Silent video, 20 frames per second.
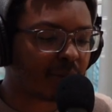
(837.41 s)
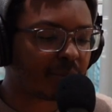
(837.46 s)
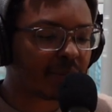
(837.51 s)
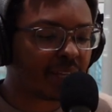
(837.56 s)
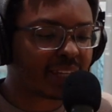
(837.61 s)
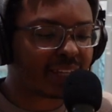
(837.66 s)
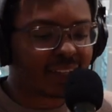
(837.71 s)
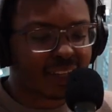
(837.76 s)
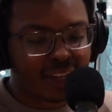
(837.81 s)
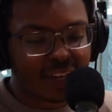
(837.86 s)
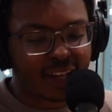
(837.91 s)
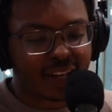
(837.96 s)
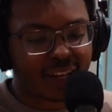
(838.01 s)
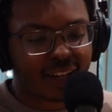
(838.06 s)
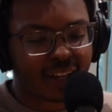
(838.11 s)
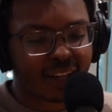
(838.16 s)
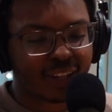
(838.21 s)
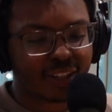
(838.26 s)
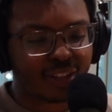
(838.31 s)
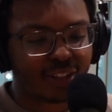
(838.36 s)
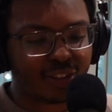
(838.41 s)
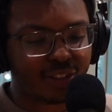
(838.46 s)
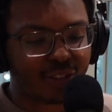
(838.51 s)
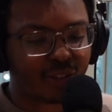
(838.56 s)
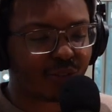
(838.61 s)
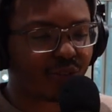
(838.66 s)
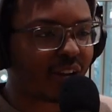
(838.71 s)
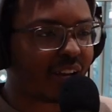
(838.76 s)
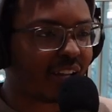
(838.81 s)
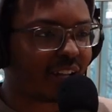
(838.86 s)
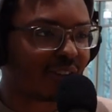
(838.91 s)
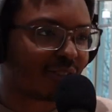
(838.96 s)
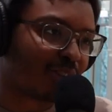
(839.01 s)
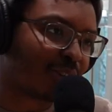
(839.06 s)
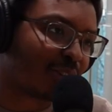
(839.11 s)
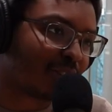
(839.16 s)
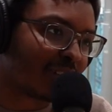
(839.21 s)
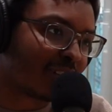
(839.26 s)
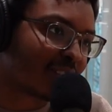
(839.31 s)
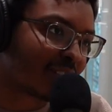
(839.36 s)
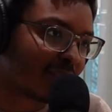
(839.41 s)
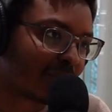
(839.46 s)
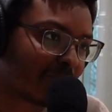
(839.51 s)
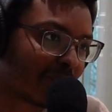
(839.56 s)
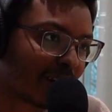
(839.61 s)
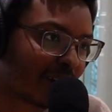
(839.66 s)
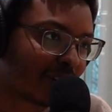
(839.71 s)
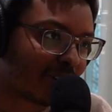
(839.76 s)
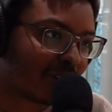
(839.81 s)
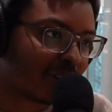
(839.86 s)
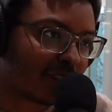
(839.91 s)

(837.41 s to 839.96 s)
I'm like, yeah, you're right. Your vote doesn't matter.